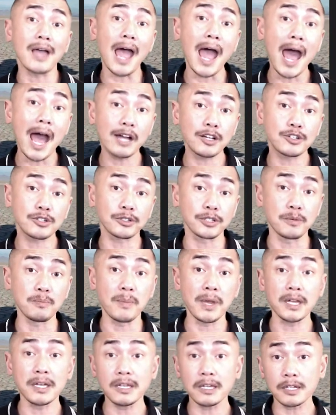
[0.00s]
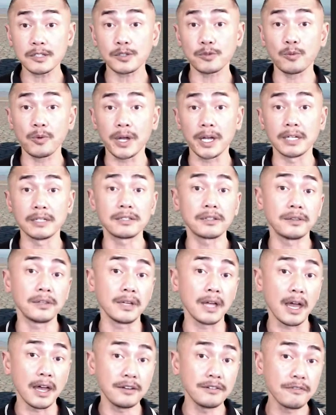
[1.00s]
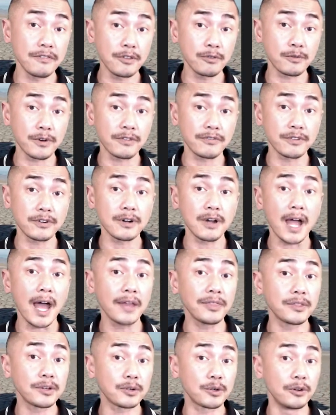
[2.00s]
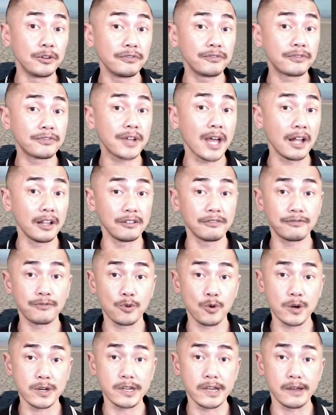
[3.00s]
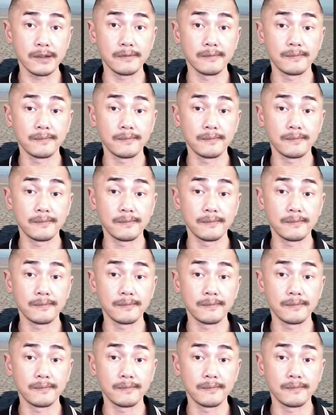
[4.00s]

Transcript: actually making its way to the end of the river at the Gulf of California.